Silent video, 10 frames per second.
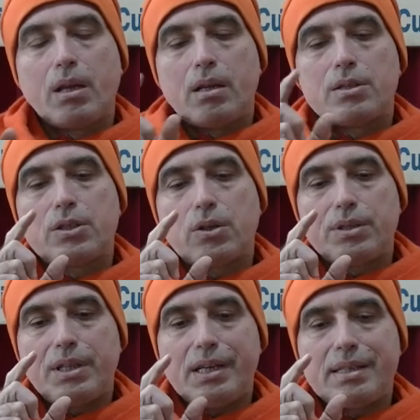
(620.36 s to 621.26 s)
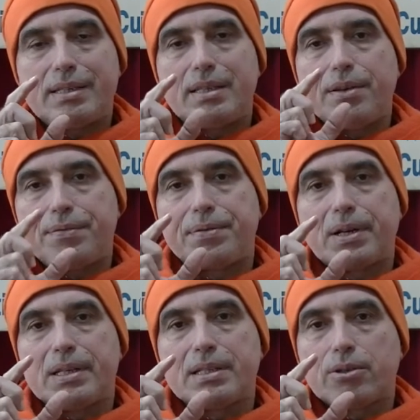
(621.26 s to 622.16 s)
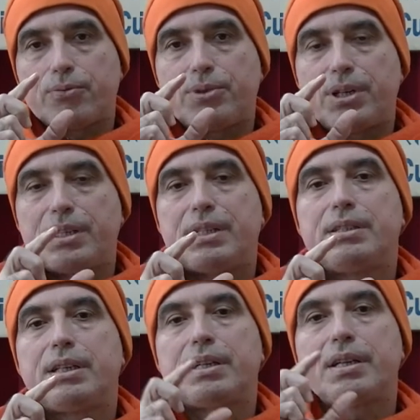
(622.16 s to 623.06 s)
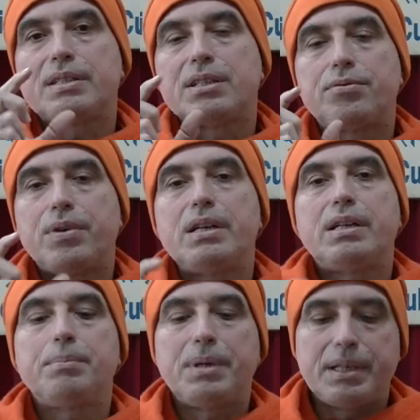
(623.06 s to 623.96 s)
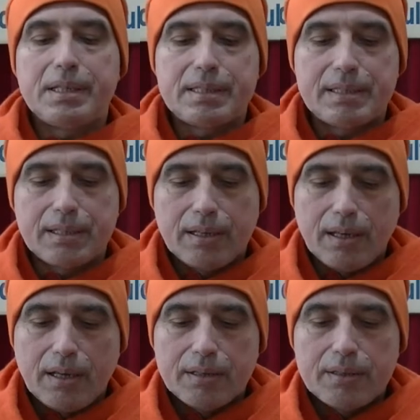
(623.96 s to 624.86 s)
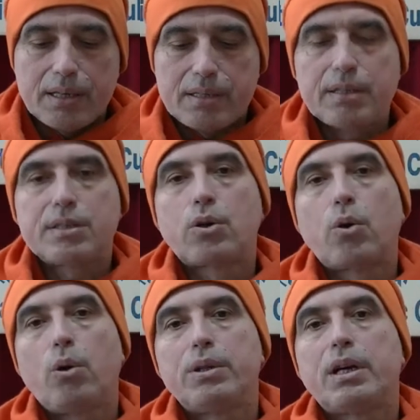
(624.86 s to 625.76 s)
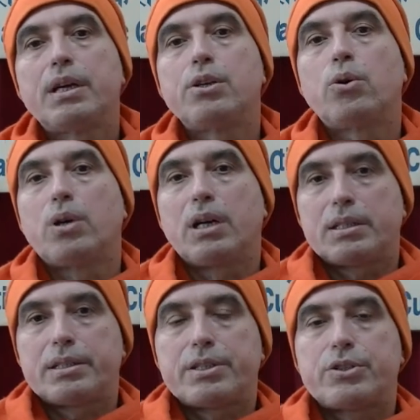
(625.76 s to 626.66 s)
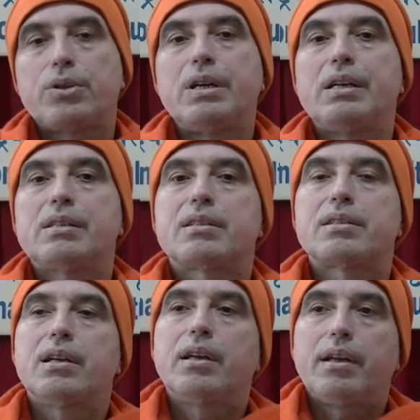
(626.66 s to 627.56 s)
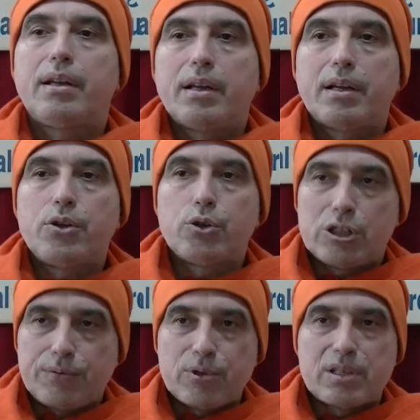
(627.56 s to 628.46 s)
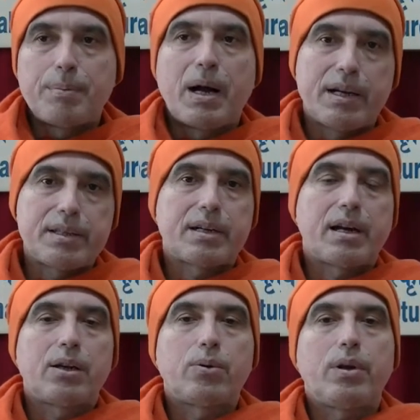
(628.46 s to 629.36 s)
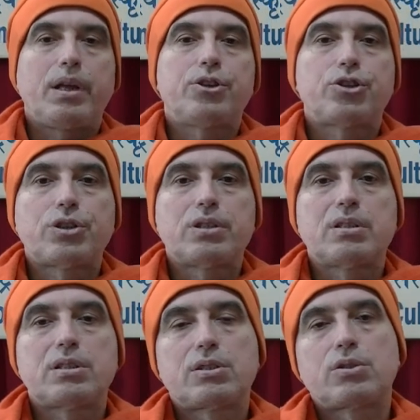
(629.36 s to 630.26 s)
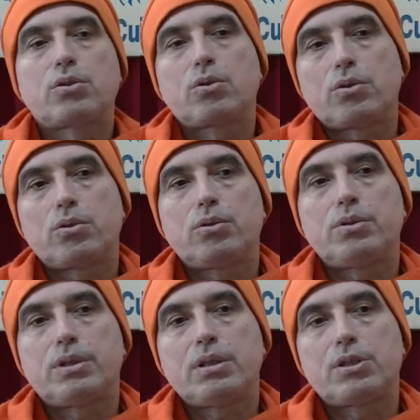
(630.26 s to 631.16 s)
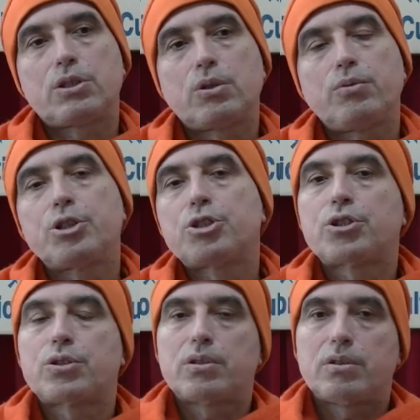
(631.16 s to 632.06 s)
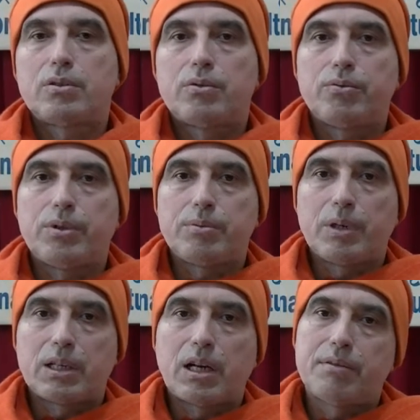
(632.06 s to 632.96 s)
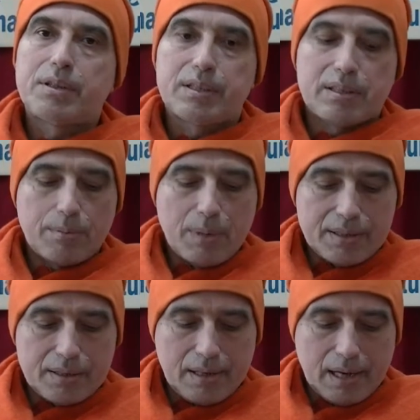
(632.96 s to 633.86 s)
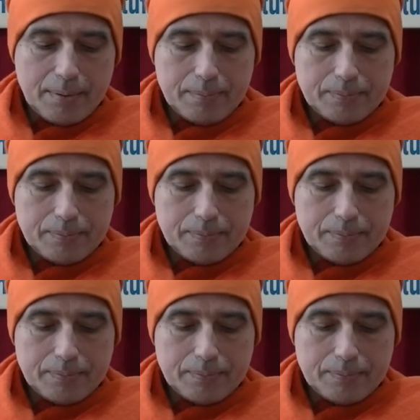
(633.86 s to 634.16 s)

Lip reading: So this difference of 13 degrees and 20 minutes, this is called a yoga. So it's used for some other calculations, which we will cover some other time.